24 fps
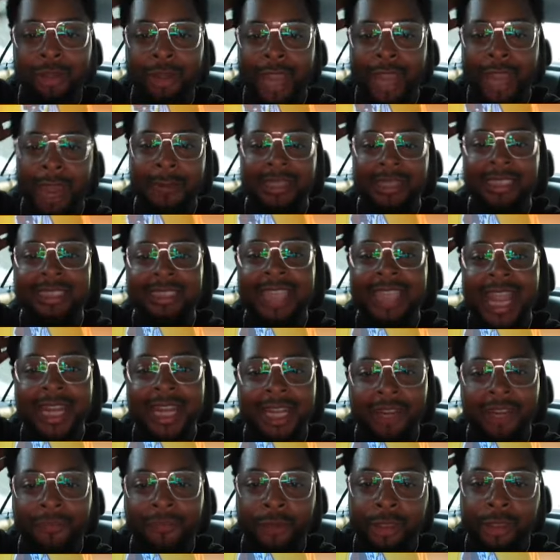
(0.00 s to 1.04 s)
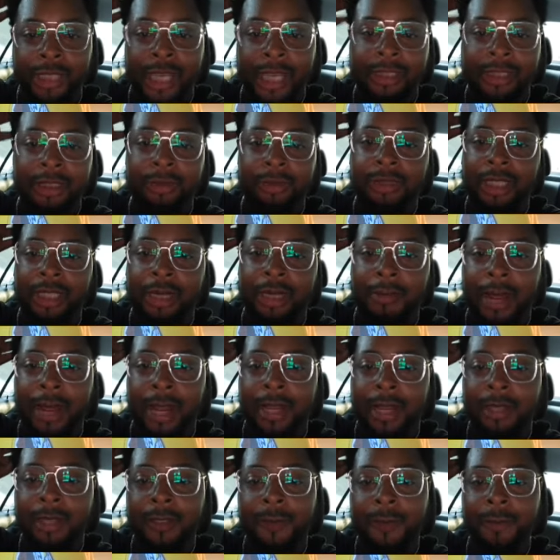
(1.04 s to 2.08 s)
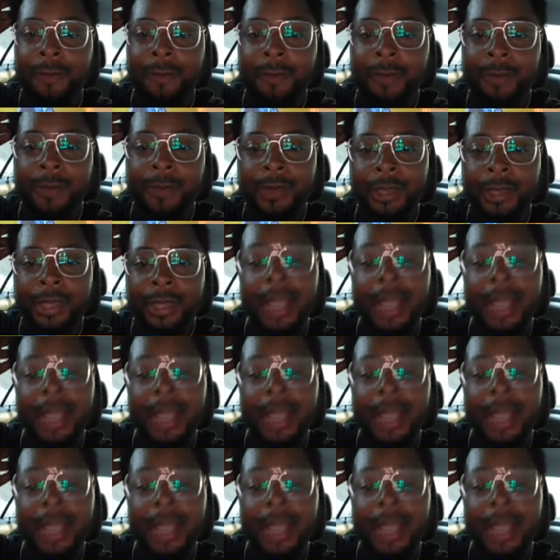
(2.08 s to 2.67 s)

image is tainted if you share some shit of mine? That's